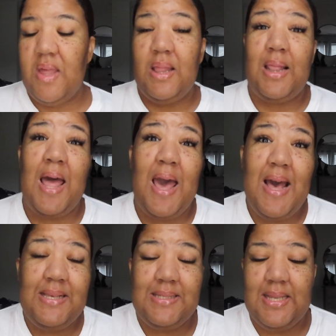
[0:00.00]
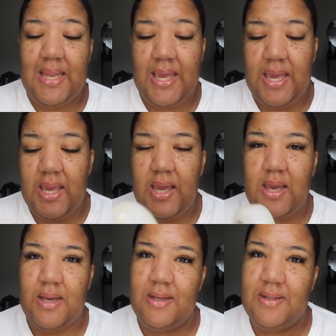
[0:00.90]
then
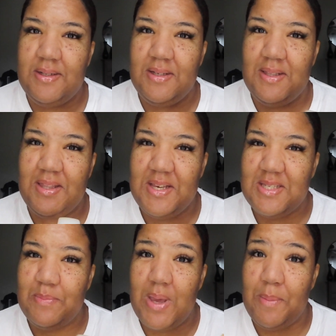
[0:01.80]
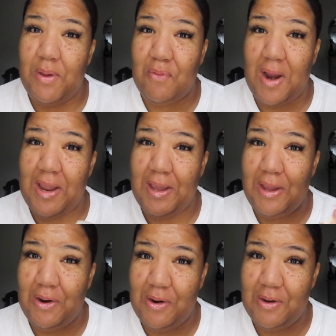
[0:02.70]
lastly, this baby right
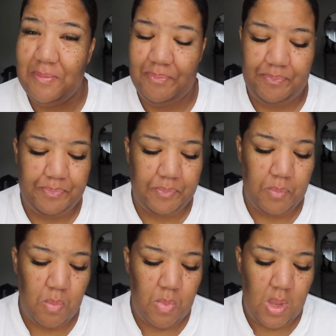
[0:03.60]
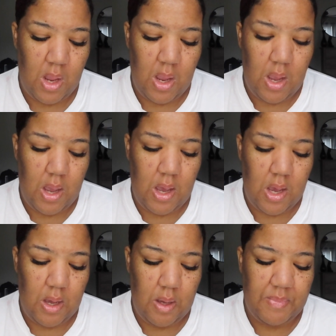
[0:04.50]
here.
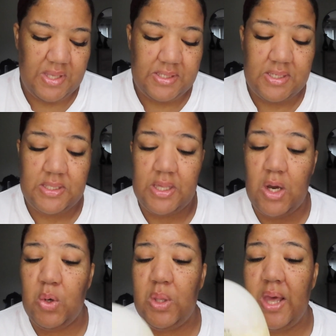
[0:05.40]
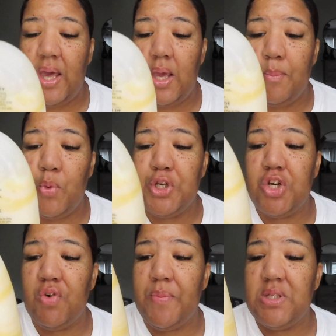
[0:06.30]
Um, this is the Olay
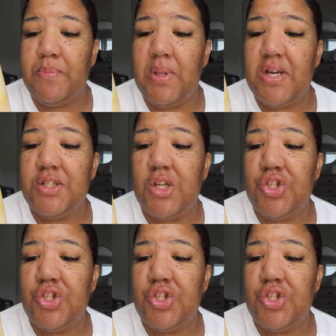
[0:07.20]
Moisture Ribbons Plus